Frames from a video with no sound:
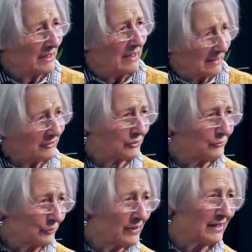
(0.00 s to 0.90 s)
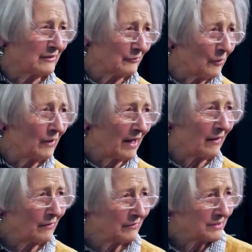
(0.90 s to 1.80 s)
unless you're doing it and you know how.
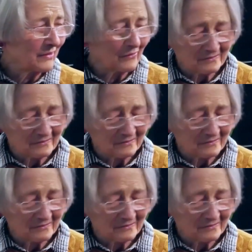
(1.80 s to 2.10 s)
Mm. So. Right.